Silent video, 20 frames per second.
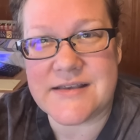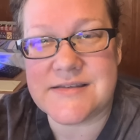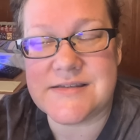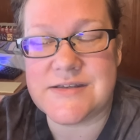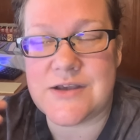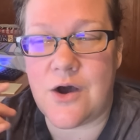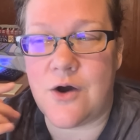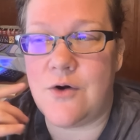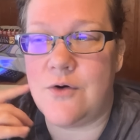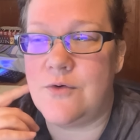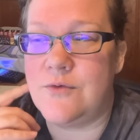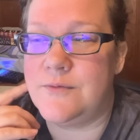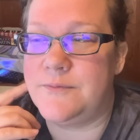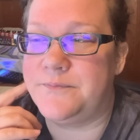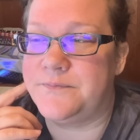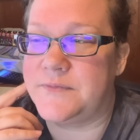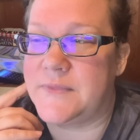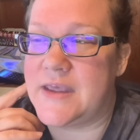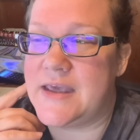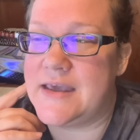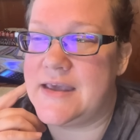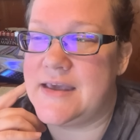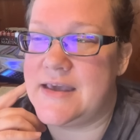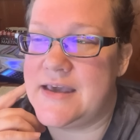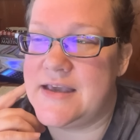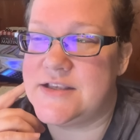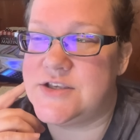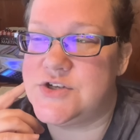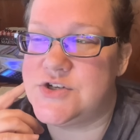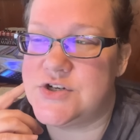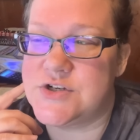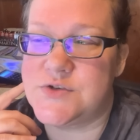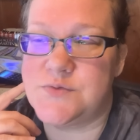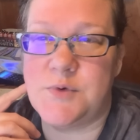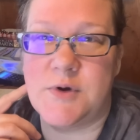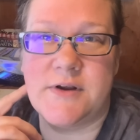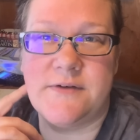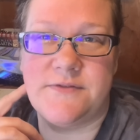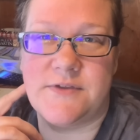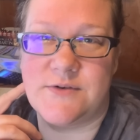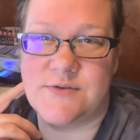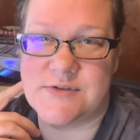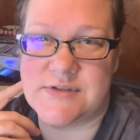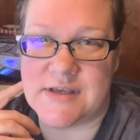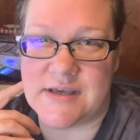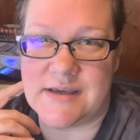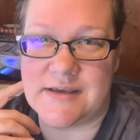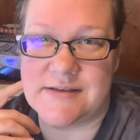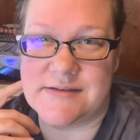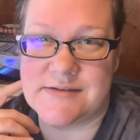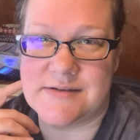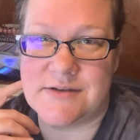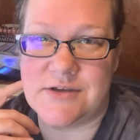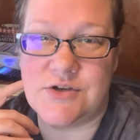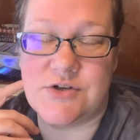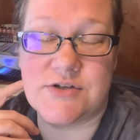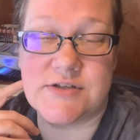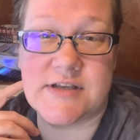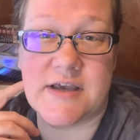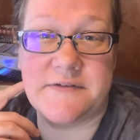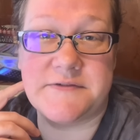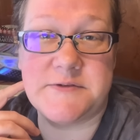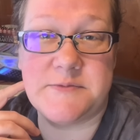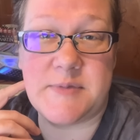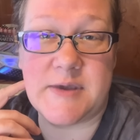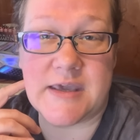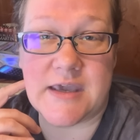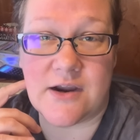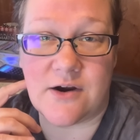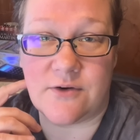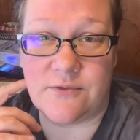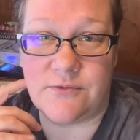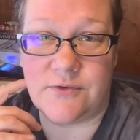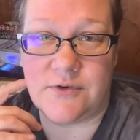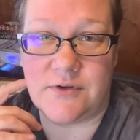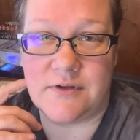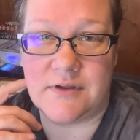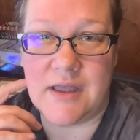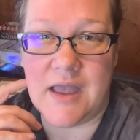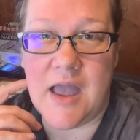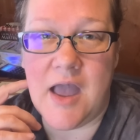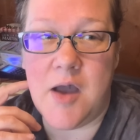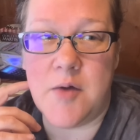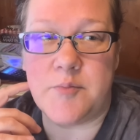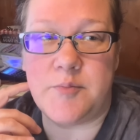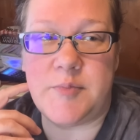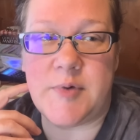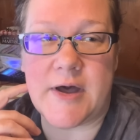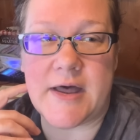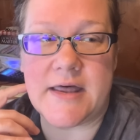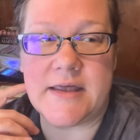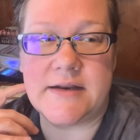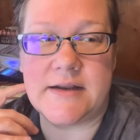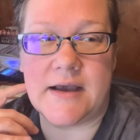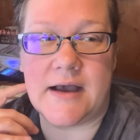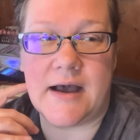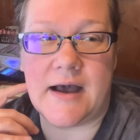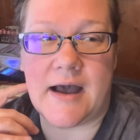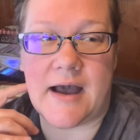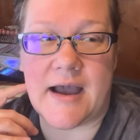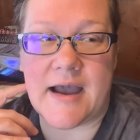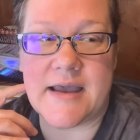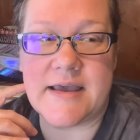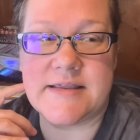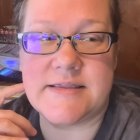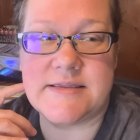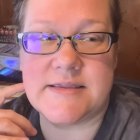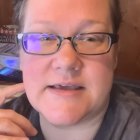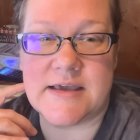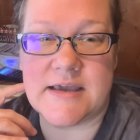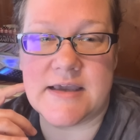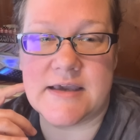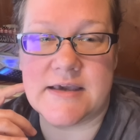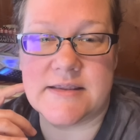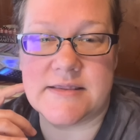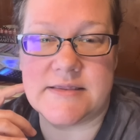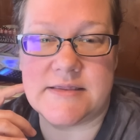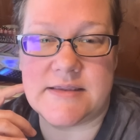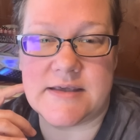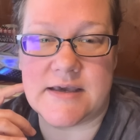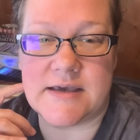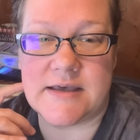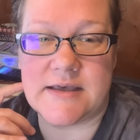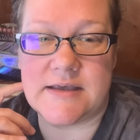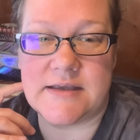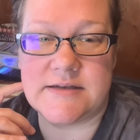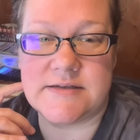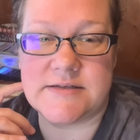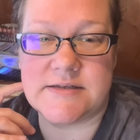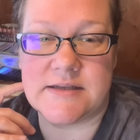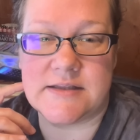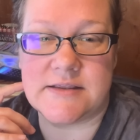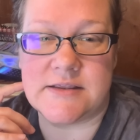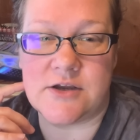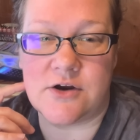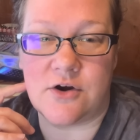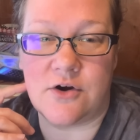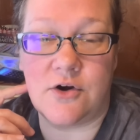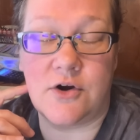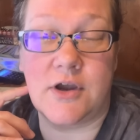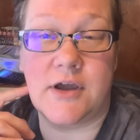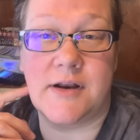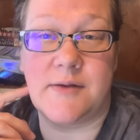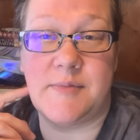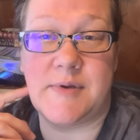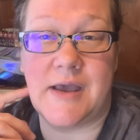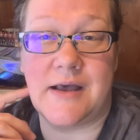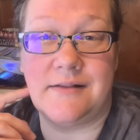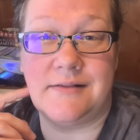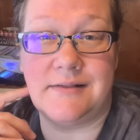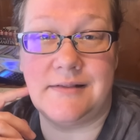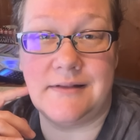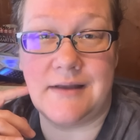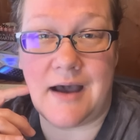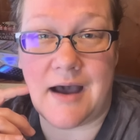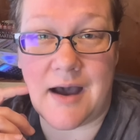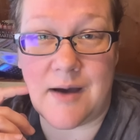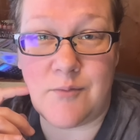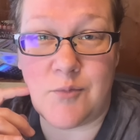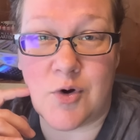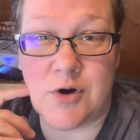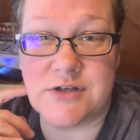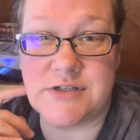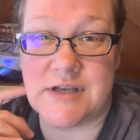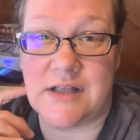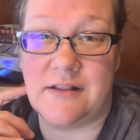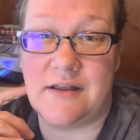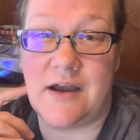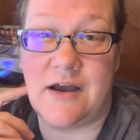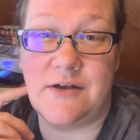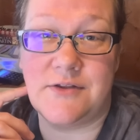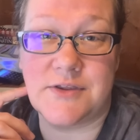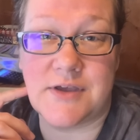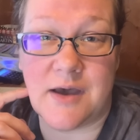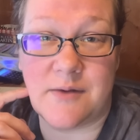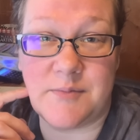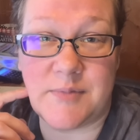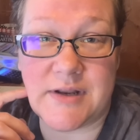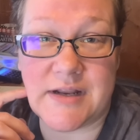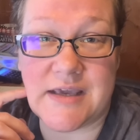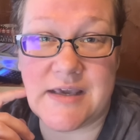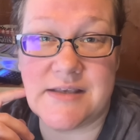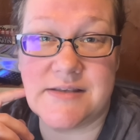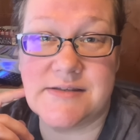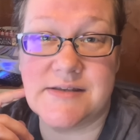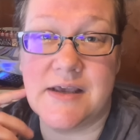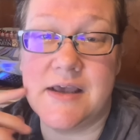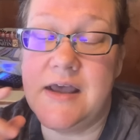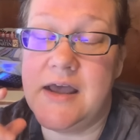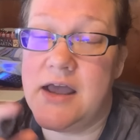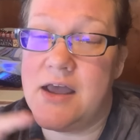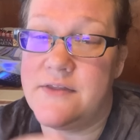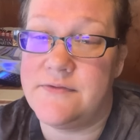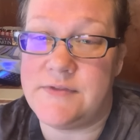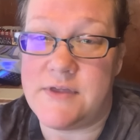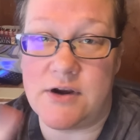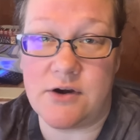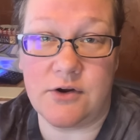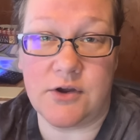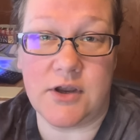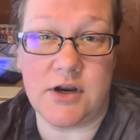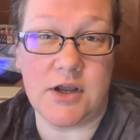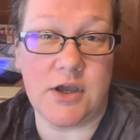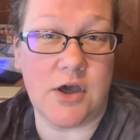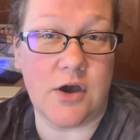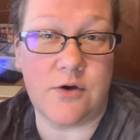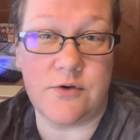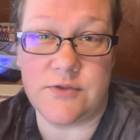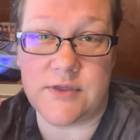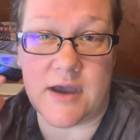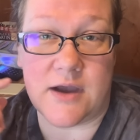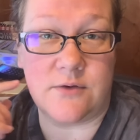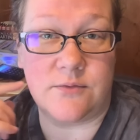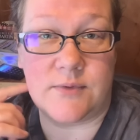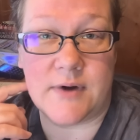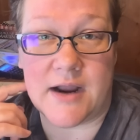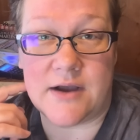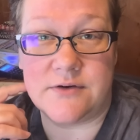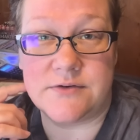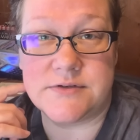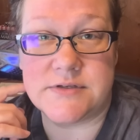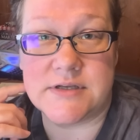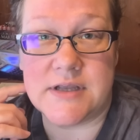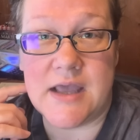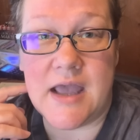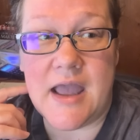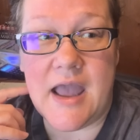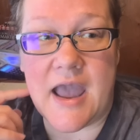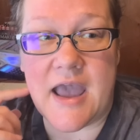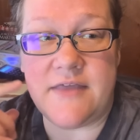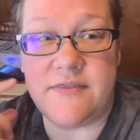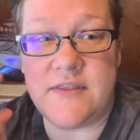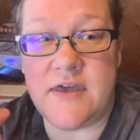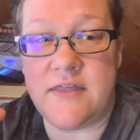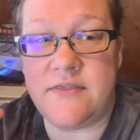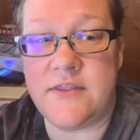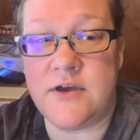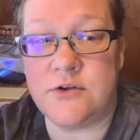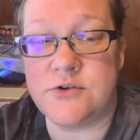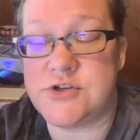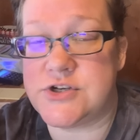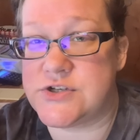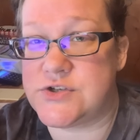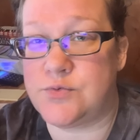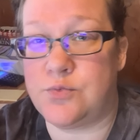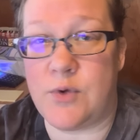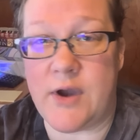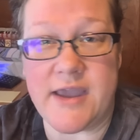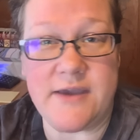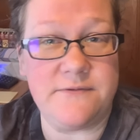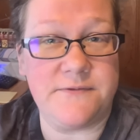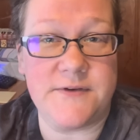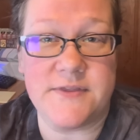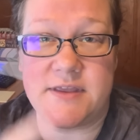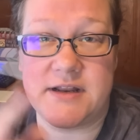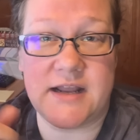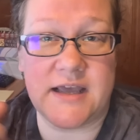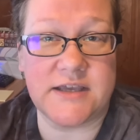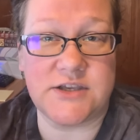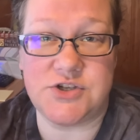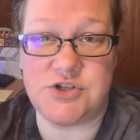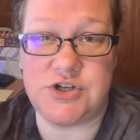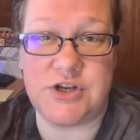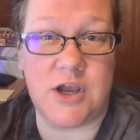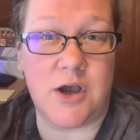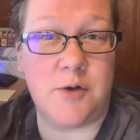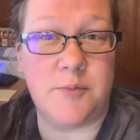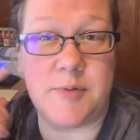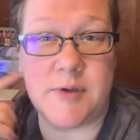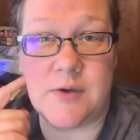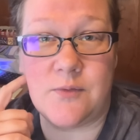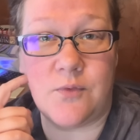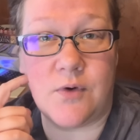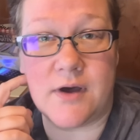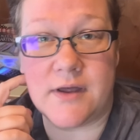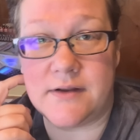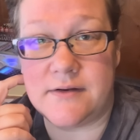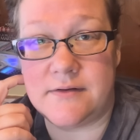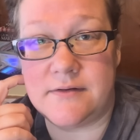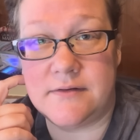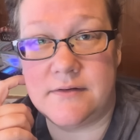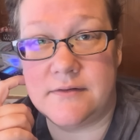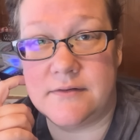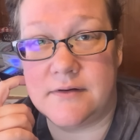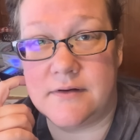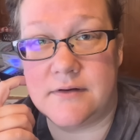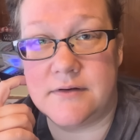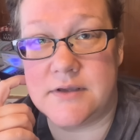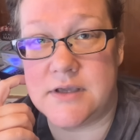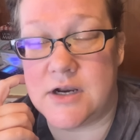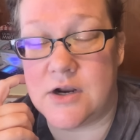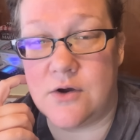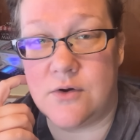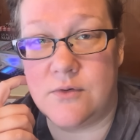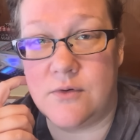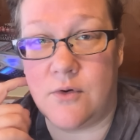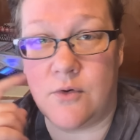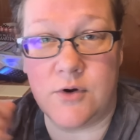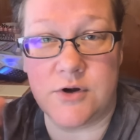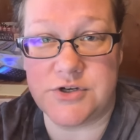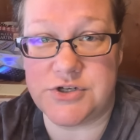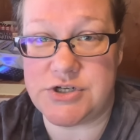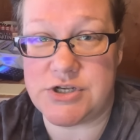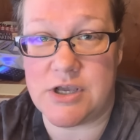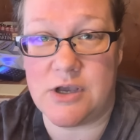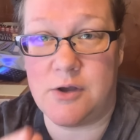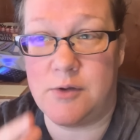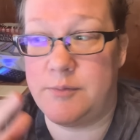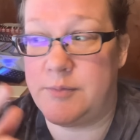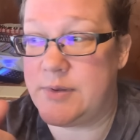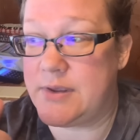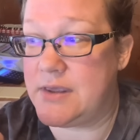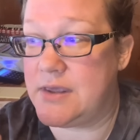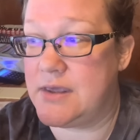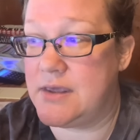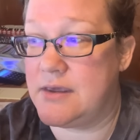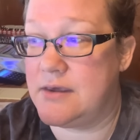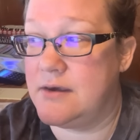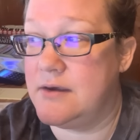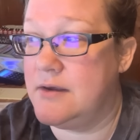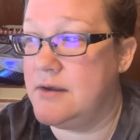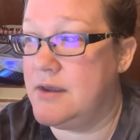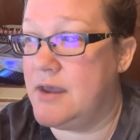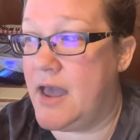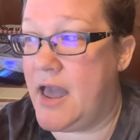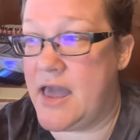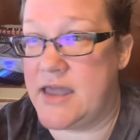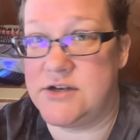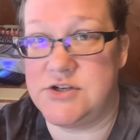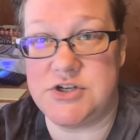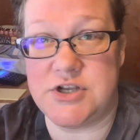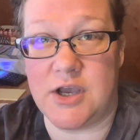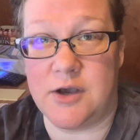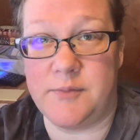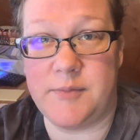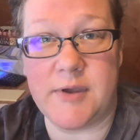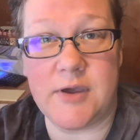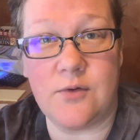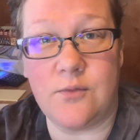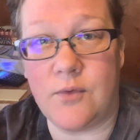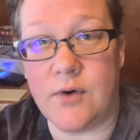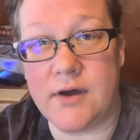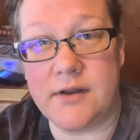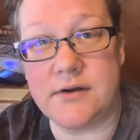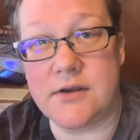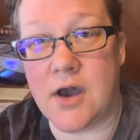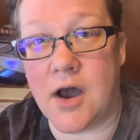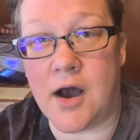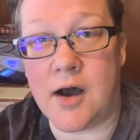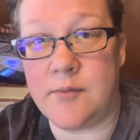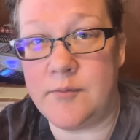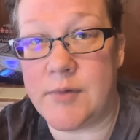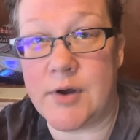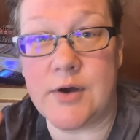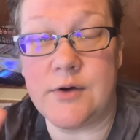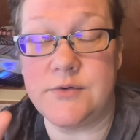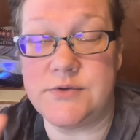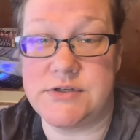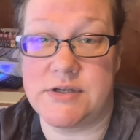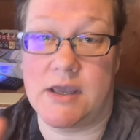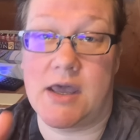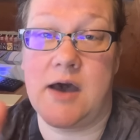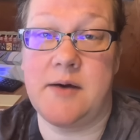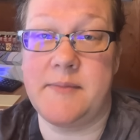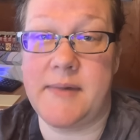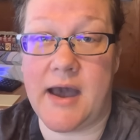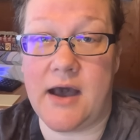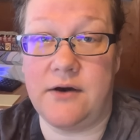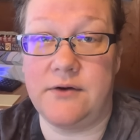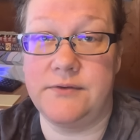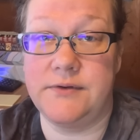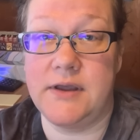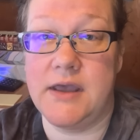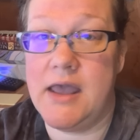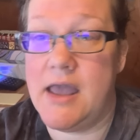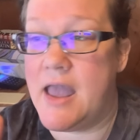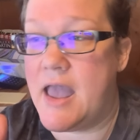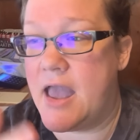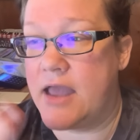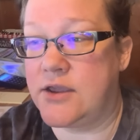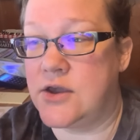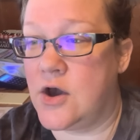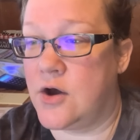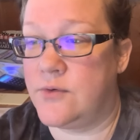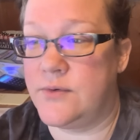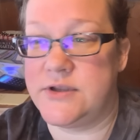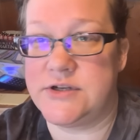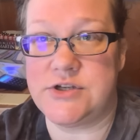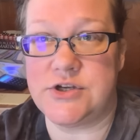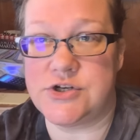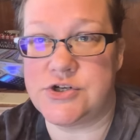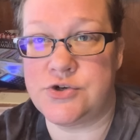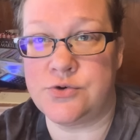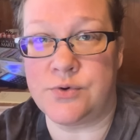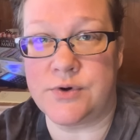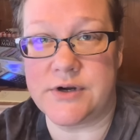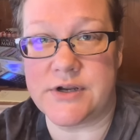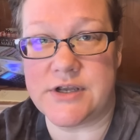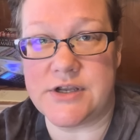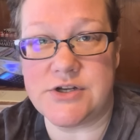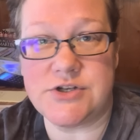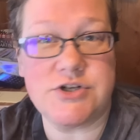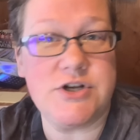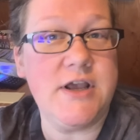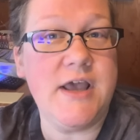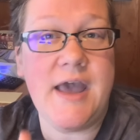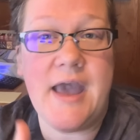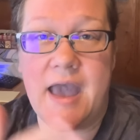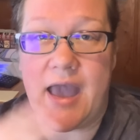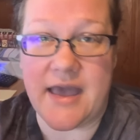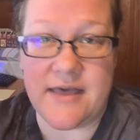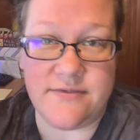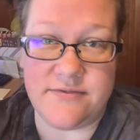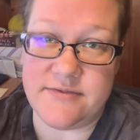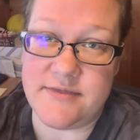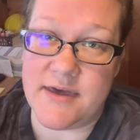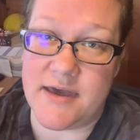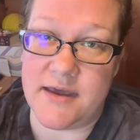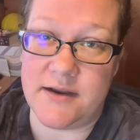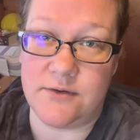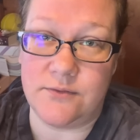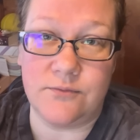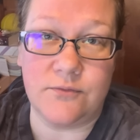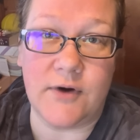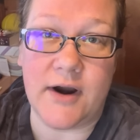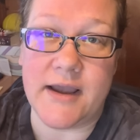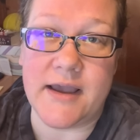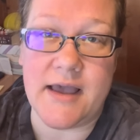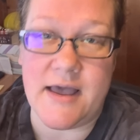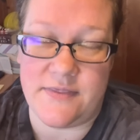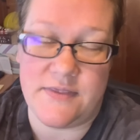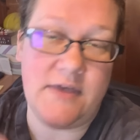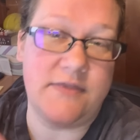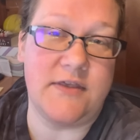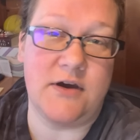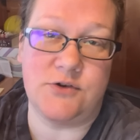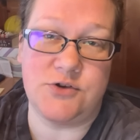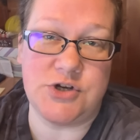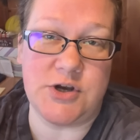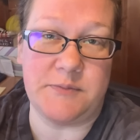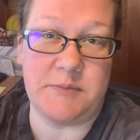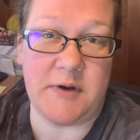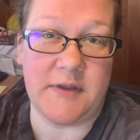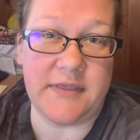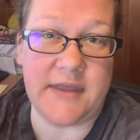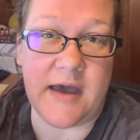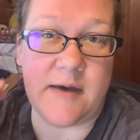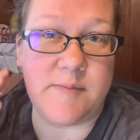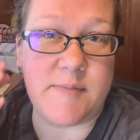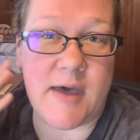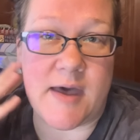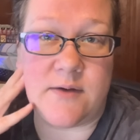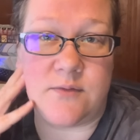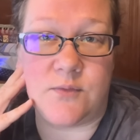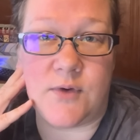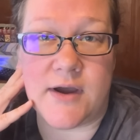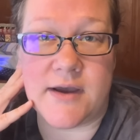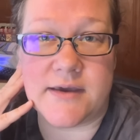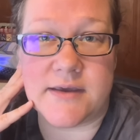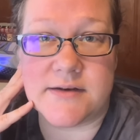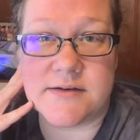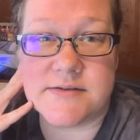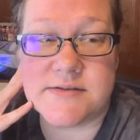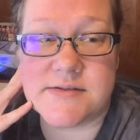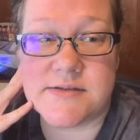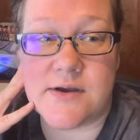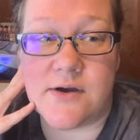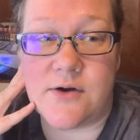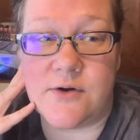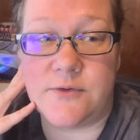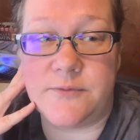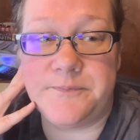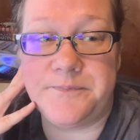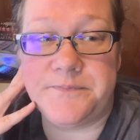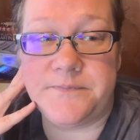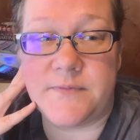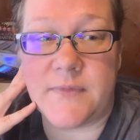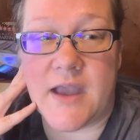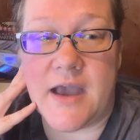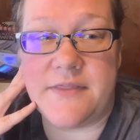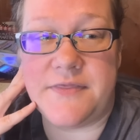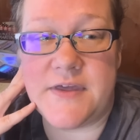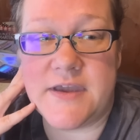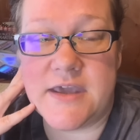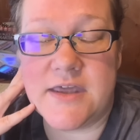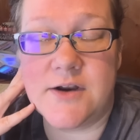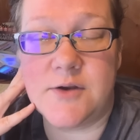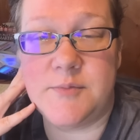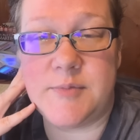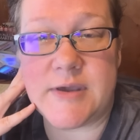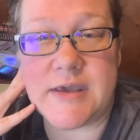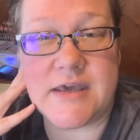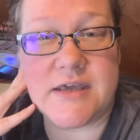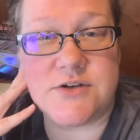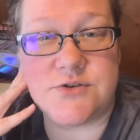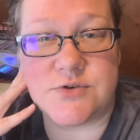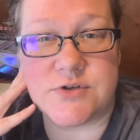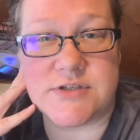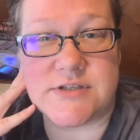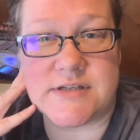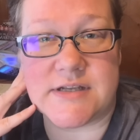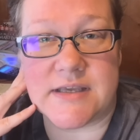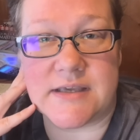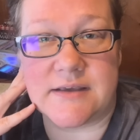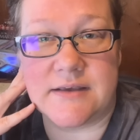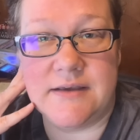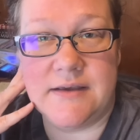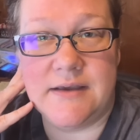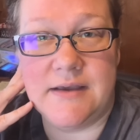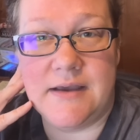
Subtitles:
So it's just one of those things. You just have to be careful. But I think that there are going to be a lot more telehealth companies that are going to go that route. And then they'll just wait for the next GLP-1, you know, or GLP and GLP-1 combo to come out and go into shortage. And then, right, and then they'll jump on that bandwagon. So I think it'll be interesting.